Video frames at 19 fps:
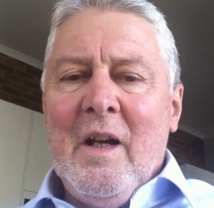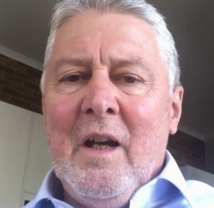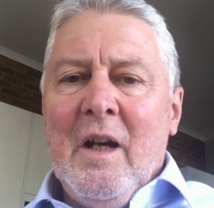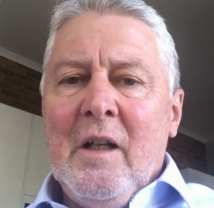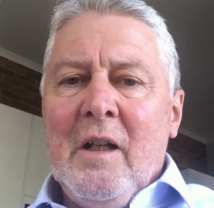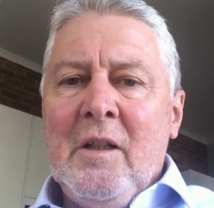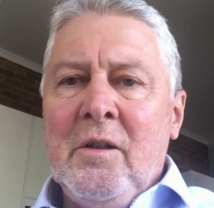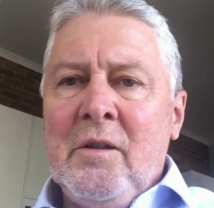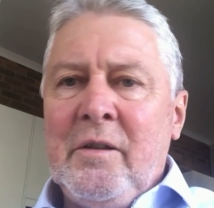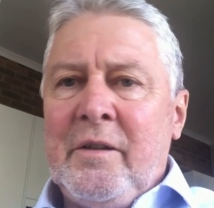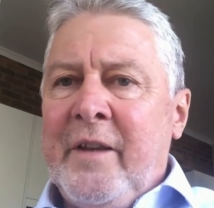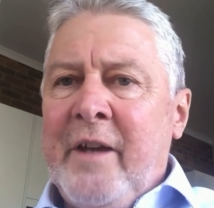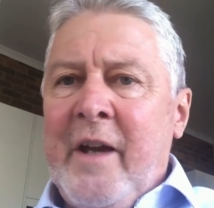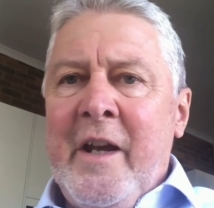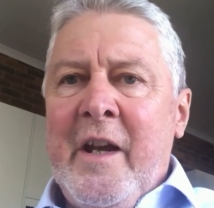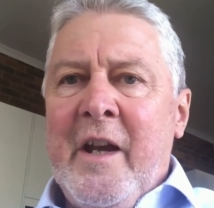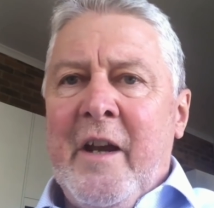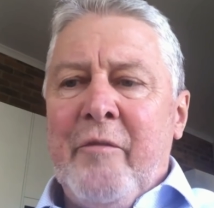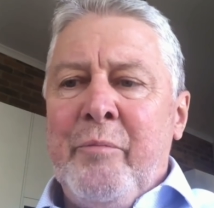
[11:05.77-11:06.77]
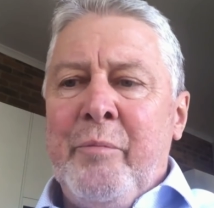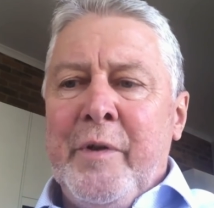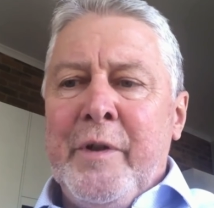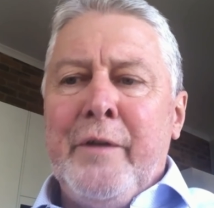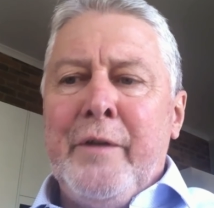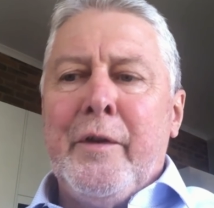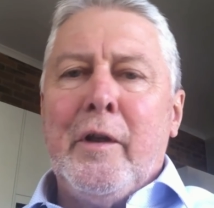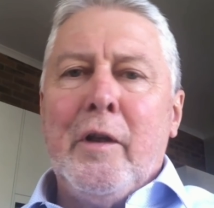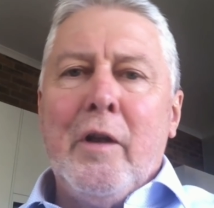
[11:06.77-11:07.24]
Look, they have
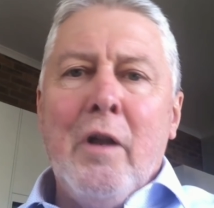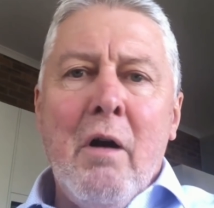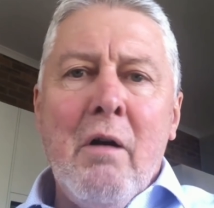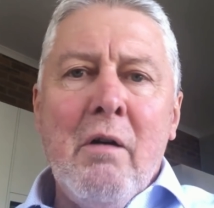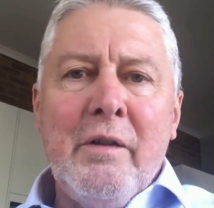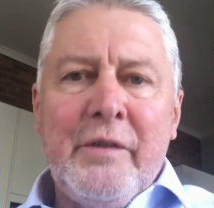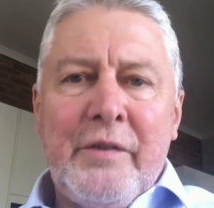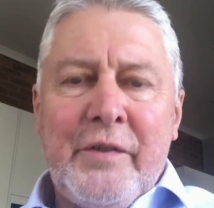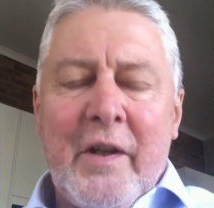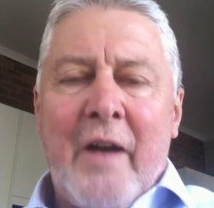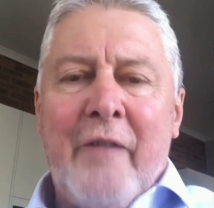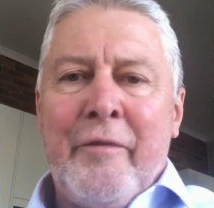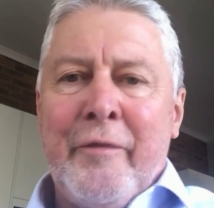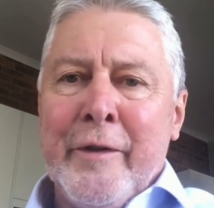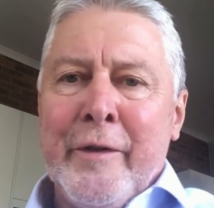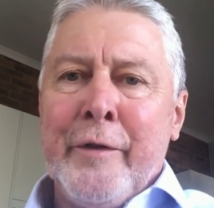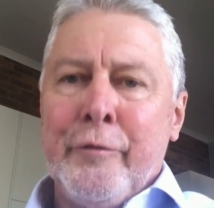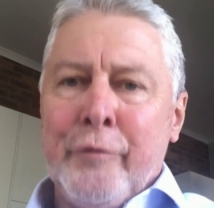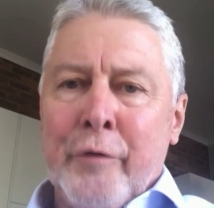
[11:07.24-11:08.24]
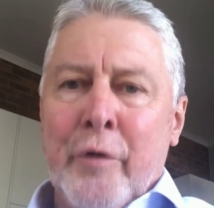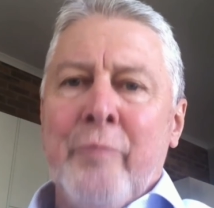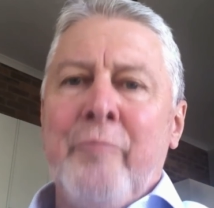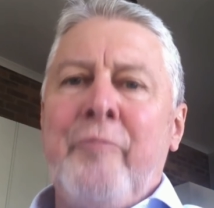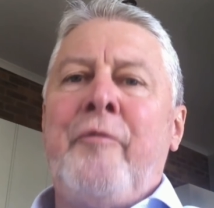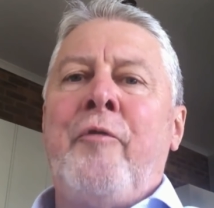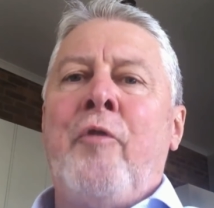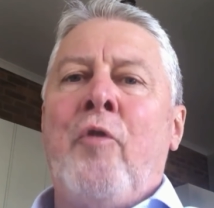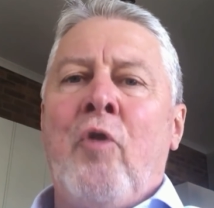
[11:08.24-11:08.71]
been the long suffering group
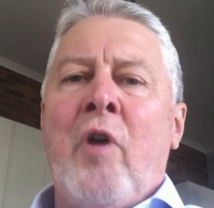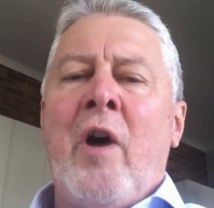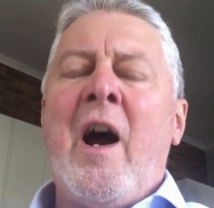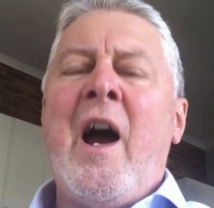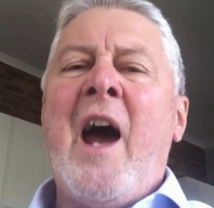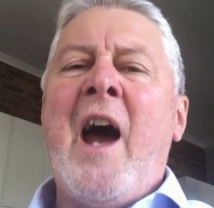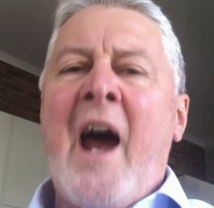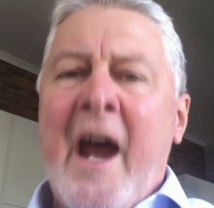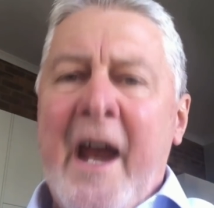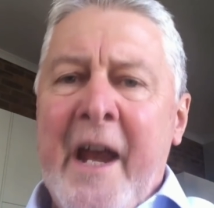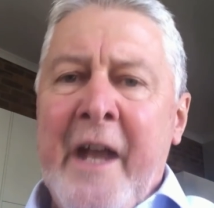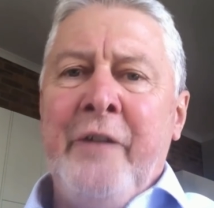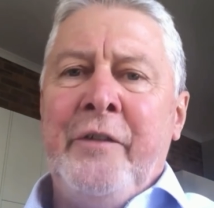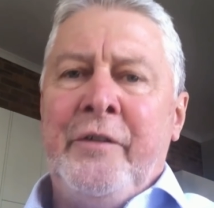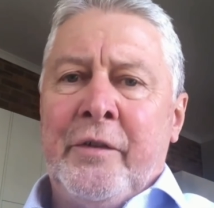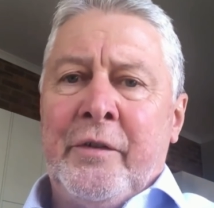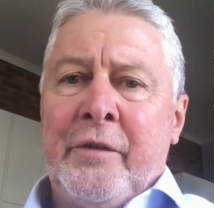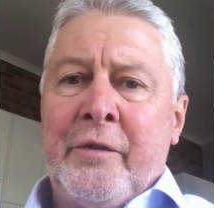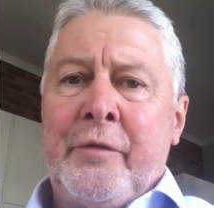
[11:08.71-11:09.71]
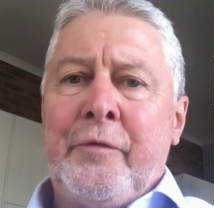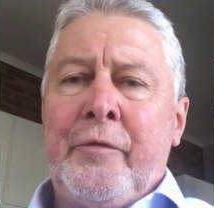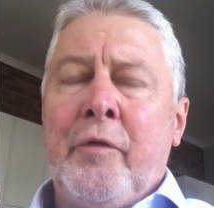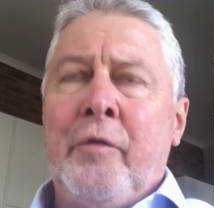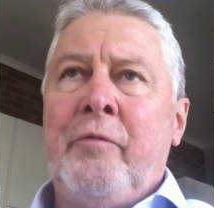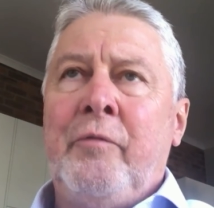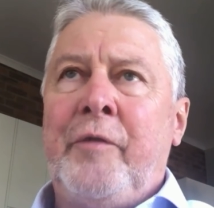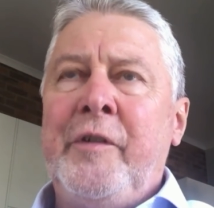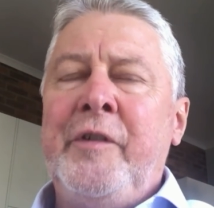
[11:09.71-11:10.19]
for ages, for,
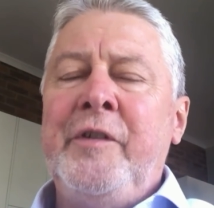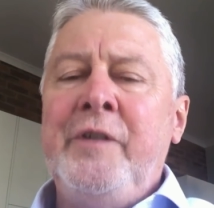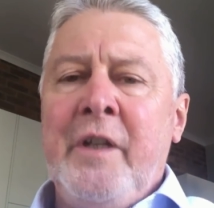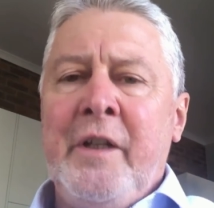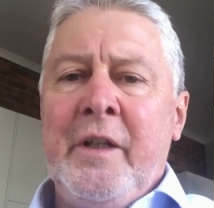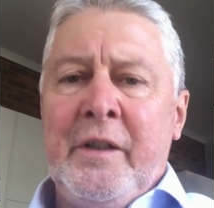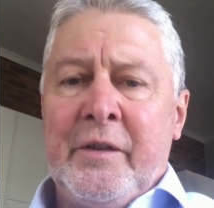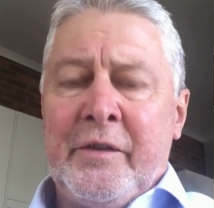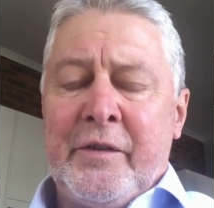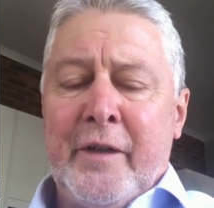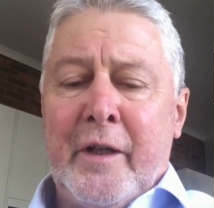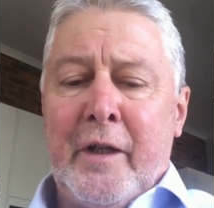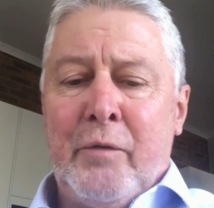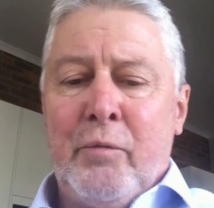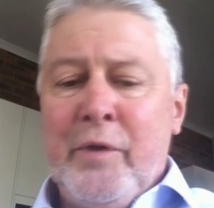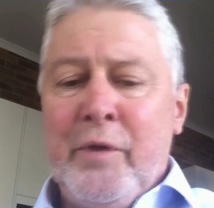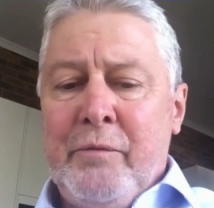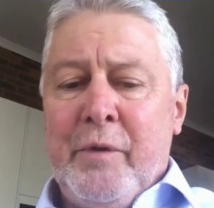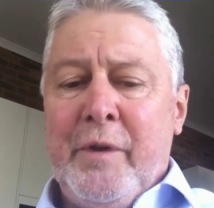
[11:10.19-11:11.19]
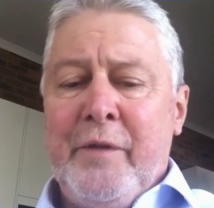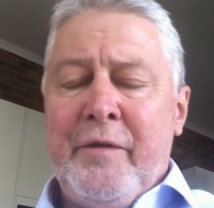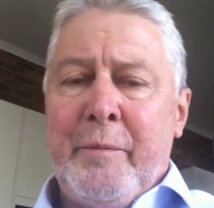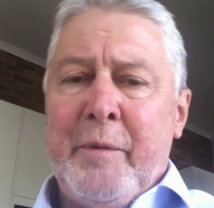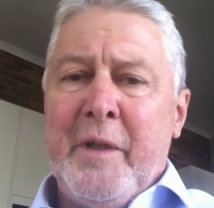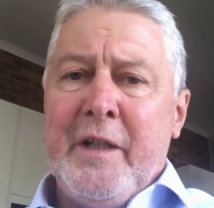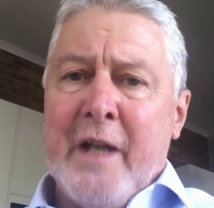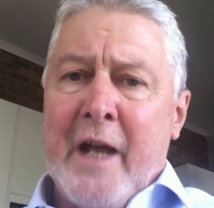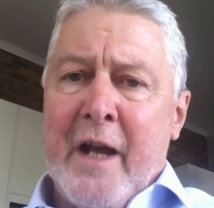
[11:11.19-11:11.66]
for years. Now, we, have
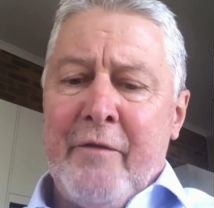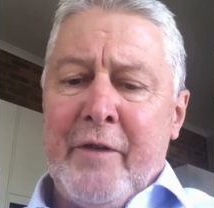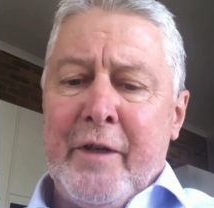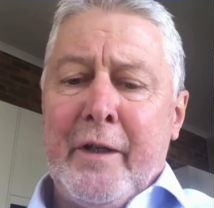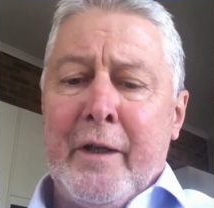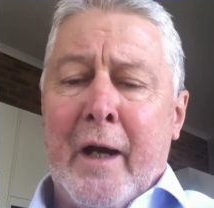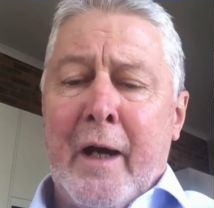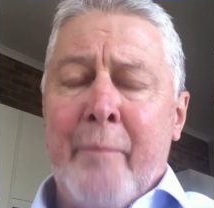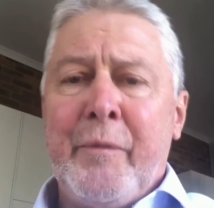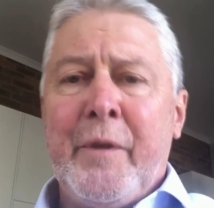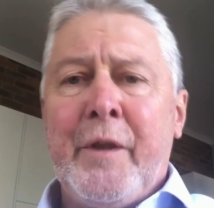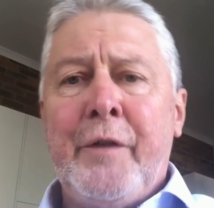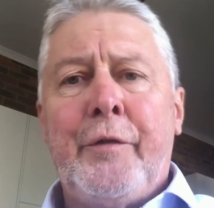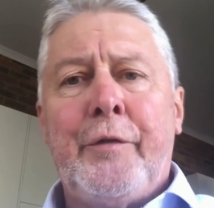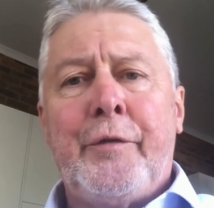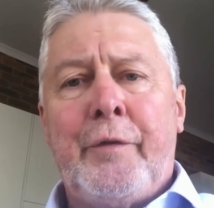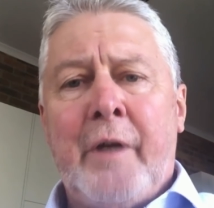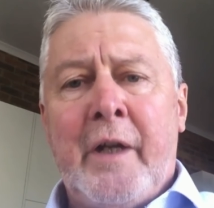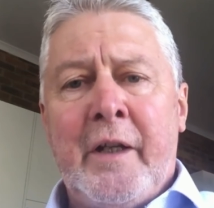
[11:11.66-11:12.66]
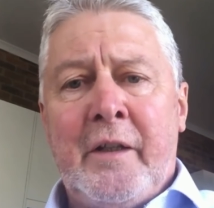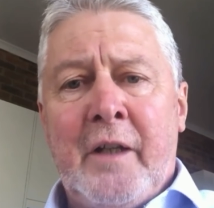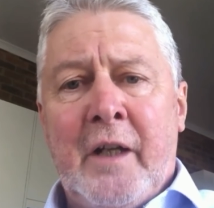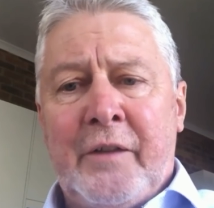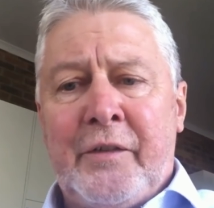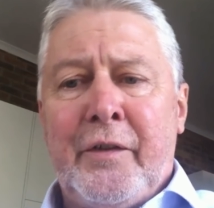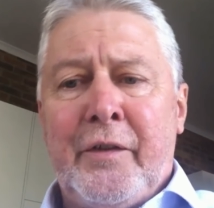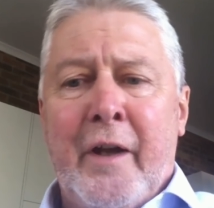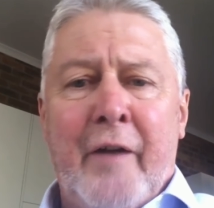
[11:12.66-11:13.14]
been having um, interest rate
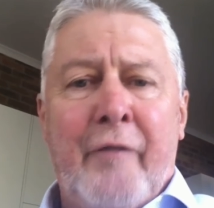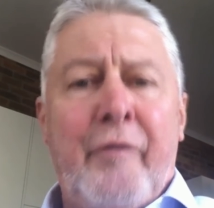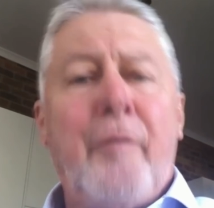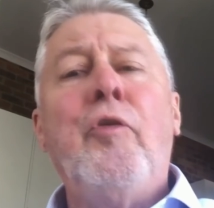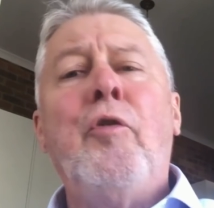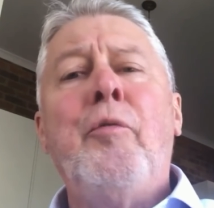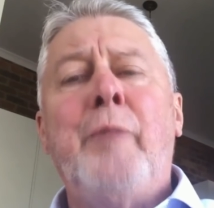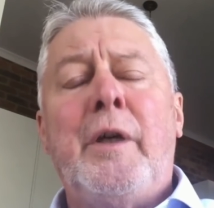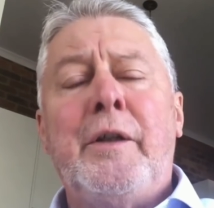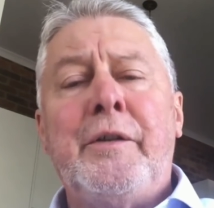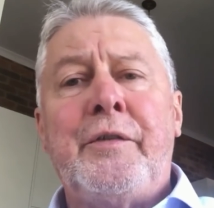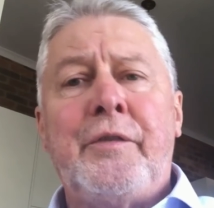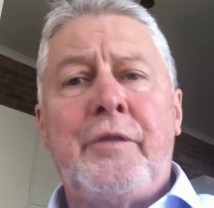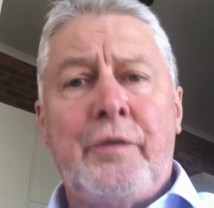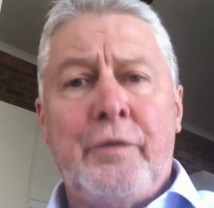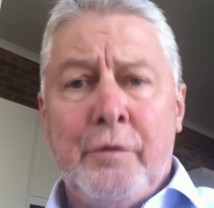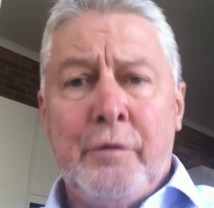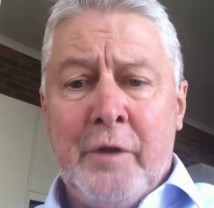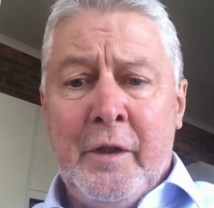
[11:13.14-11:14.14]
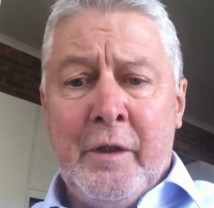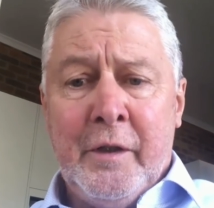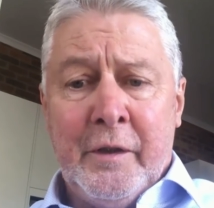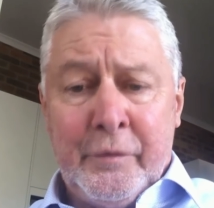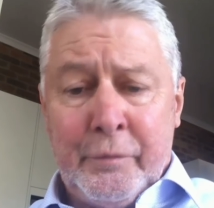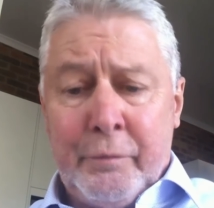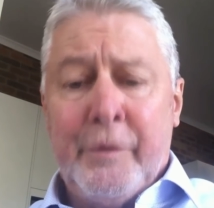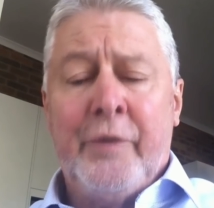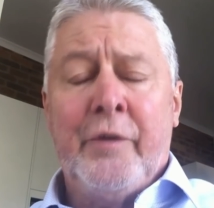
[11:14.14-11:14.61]
cuts now for almost two
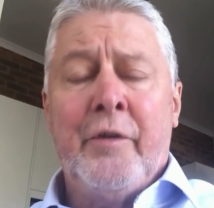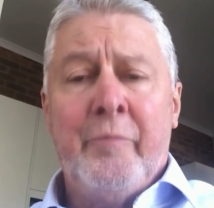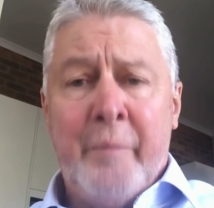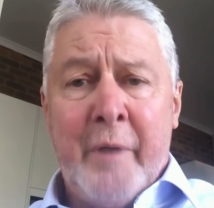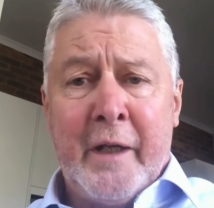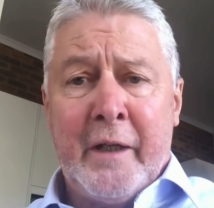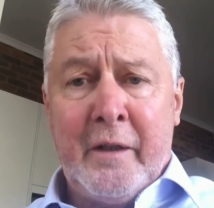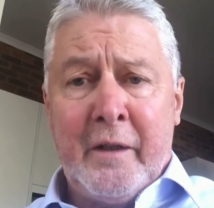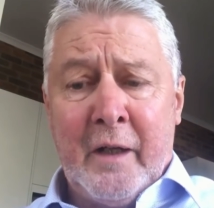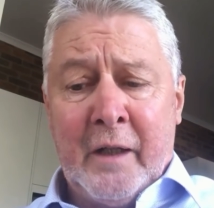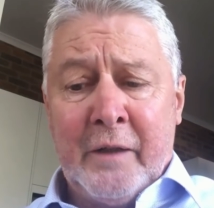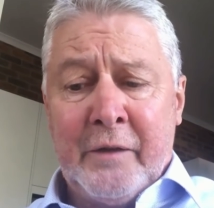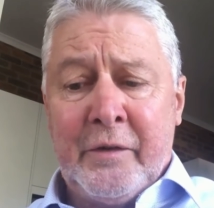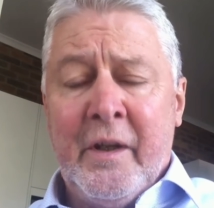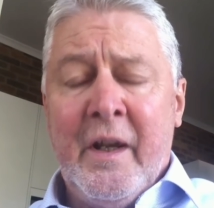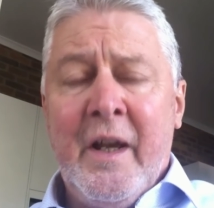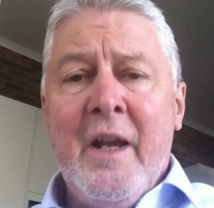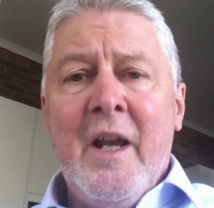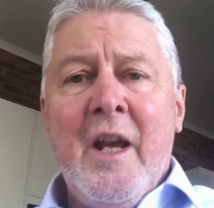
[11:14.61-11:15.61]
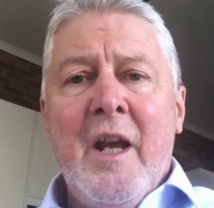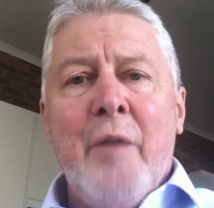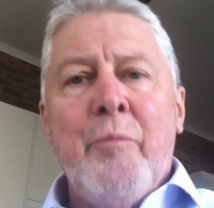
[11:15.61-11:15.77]
years, Reserve Bank cuts.